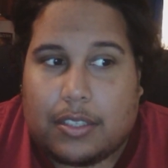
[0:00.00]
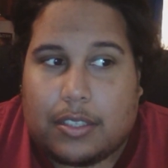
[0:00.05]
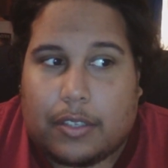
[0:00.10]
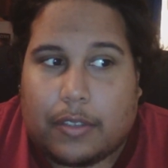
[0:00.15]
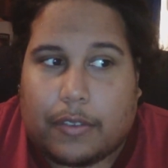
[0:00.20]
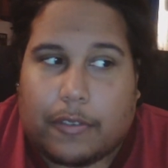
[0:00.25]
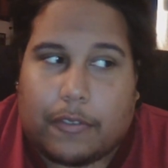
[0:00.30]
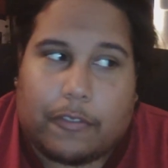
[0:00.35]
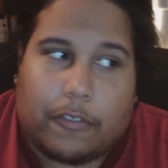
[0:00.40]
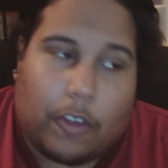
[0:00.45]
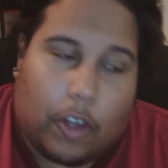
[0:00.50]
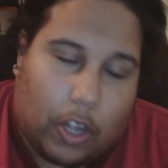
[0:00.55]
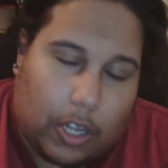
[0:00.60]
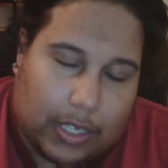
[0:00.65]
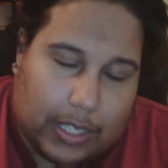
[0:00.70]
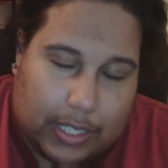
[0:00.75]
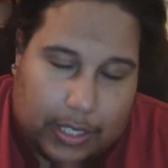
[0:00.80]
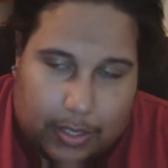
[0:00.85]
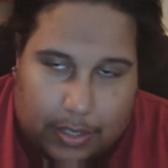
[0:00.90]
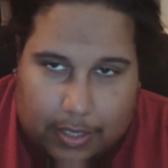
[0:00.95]
to
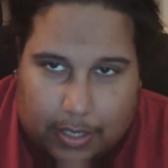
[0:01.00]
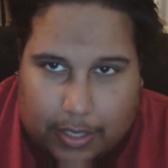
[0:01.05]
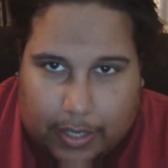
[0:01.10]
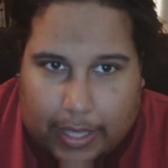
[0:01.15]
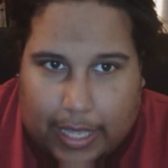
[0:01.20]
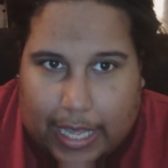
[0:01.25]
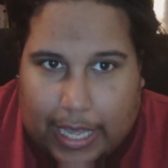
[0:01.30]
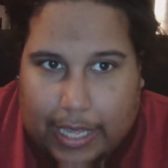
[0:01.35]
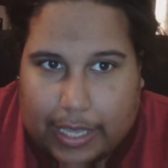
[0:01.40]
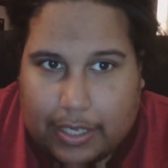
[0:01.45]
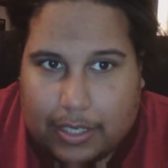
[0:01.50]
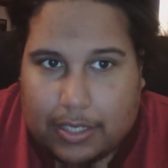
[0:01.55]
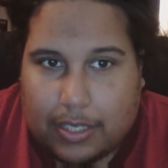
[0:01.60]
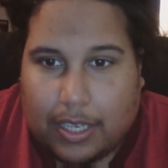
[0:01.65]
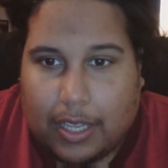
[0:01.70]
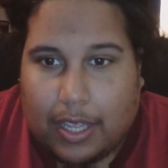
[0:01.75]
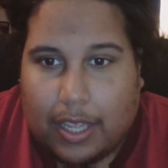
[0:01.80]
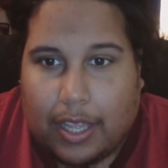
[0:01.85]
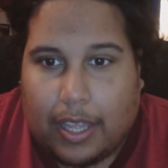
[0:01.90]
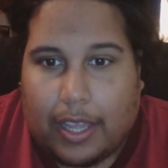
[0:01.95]
fall into that.
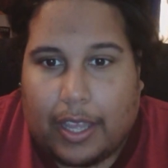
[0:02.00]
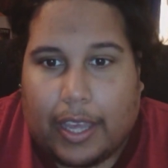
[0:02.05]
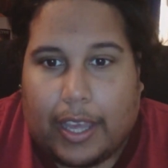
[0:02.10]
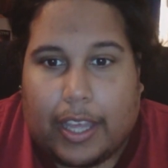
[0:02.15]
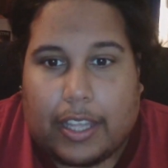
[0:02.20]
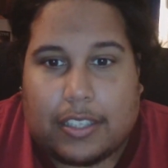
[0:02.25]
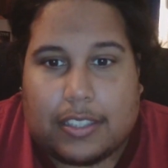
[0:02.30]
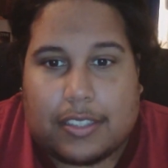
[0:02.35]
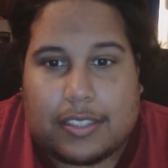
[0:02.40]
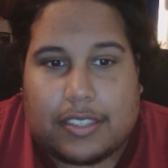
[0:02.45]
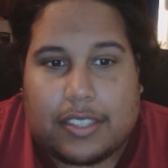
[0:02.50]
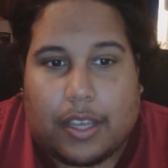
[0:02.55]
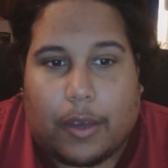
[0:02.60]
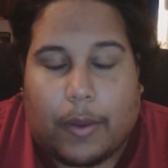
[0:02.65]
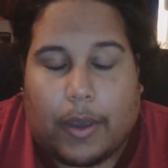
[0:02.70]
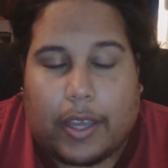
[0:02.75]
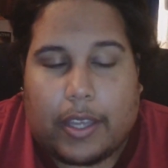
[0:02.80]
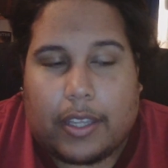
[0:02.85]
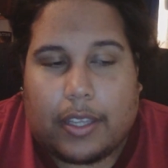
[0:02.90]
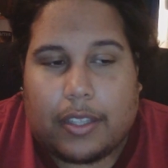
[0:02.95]
And
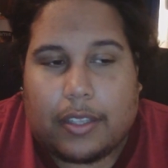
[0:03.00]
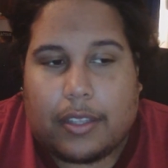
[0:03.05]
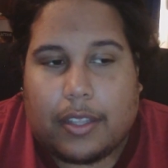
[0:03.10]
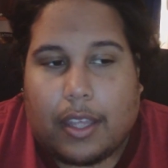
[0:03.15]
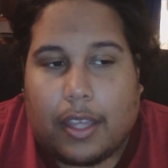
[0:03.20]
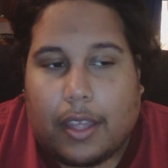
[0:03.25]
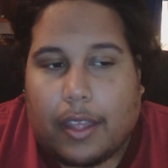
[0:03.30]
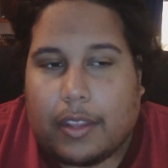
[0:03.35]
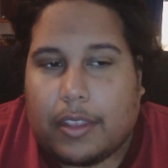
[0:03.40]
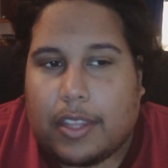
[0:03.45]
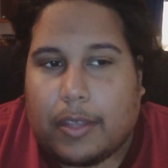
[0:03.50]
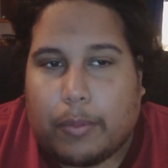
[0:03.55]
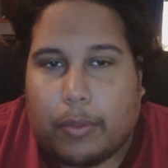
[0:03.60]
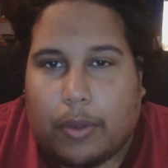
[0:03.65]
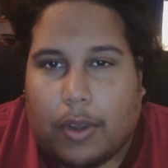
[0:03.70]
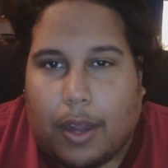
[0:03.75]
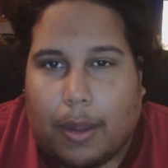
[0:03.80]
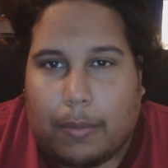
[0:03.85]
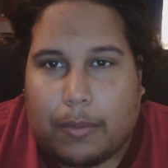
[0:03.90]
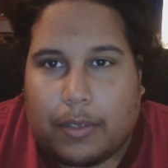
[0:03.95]
so the
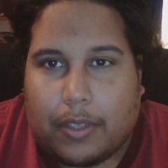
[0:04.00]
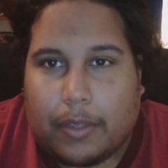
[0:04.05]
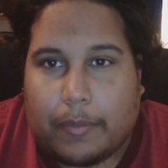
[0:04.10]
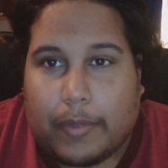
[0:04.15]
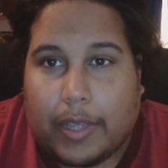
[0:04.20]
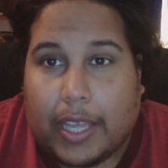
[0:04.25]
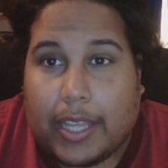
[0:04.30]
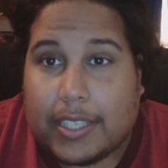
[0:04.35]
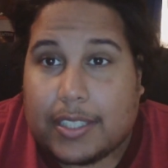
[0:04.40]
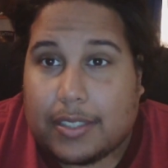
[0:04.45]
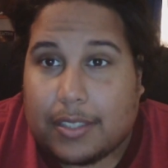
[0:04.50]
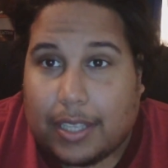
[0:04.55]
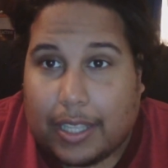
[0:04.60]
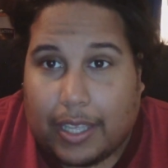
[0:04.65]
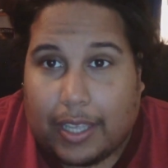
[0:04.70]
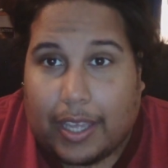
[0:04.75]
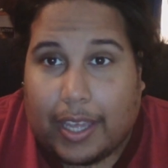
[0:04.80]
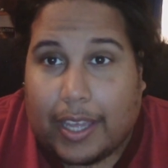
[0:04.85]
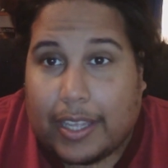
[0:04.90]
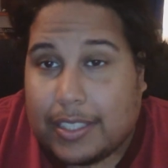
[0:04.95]
problem,
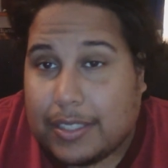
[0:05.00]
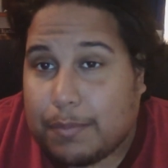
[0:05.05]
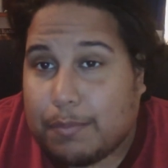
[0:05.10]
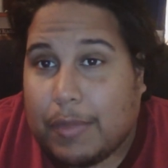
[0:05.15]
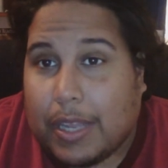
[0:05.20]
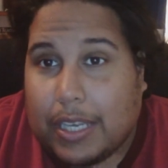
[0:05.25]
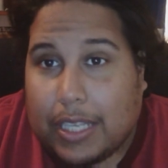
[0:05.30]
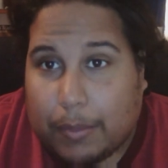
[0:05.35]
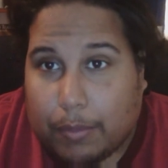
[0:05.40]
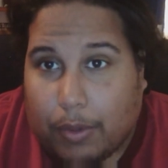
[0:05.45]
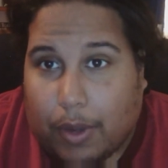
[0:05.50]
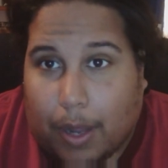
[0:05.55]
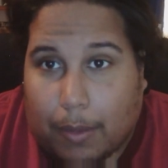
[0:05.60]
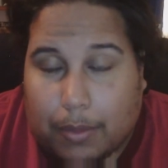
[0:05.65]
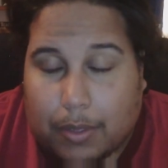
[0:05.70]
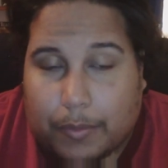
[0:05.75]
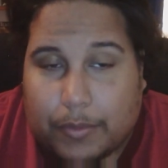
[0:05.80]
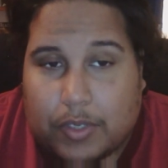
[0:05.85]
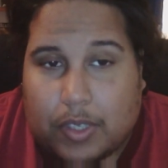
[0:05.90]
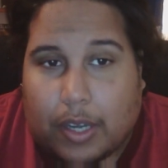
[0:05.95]
as many
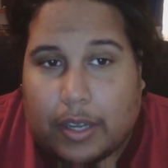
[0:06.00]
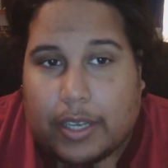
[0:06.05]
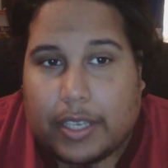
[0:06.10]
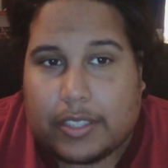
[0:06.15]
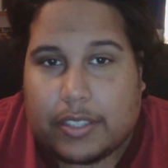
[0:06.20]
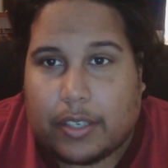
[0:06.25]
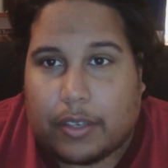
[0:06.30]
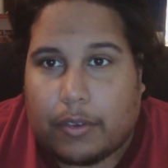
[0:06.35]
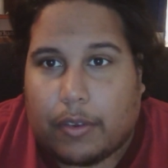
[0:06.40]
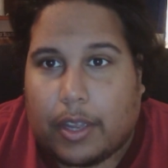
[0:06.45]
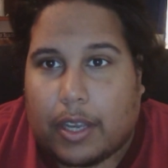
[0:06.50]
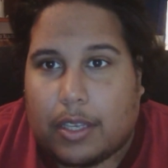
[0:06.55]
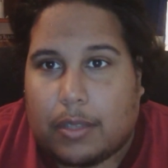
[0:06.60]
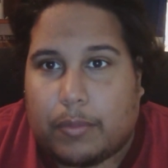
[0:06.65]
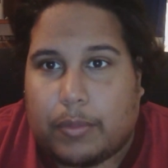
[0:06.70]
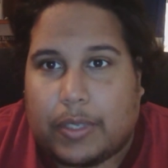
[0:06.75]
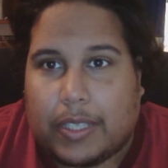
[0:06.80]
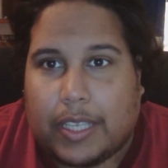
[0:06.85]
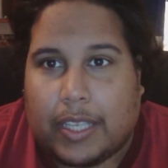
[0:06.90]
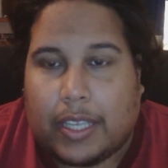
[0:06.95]
problems are, is
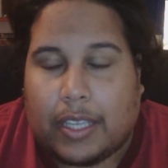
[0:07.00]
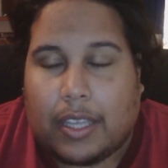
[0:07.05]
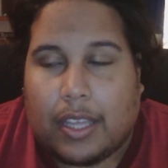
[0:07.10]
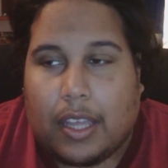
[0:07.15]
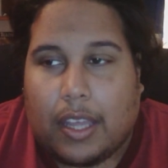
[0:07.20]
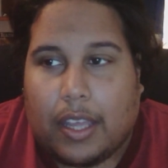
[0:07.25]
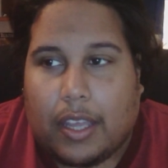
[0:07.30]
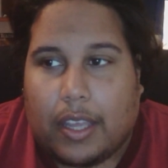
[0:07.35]
incredibly,